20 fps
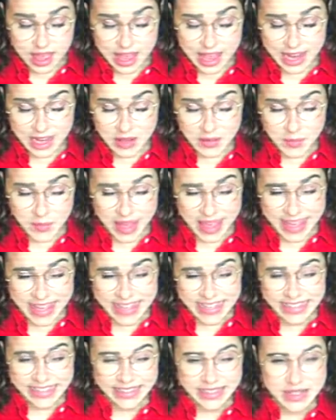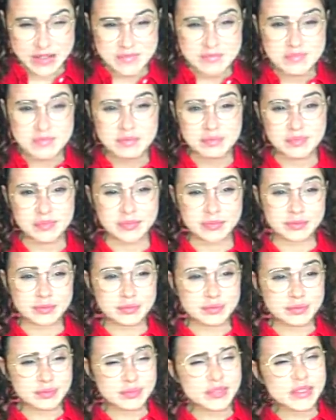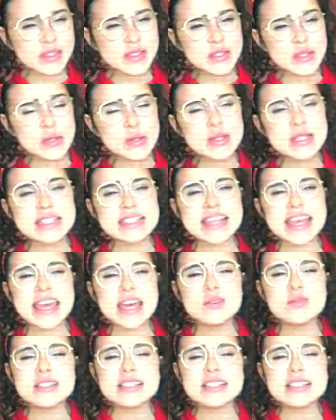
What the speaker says: Anyway, you could say I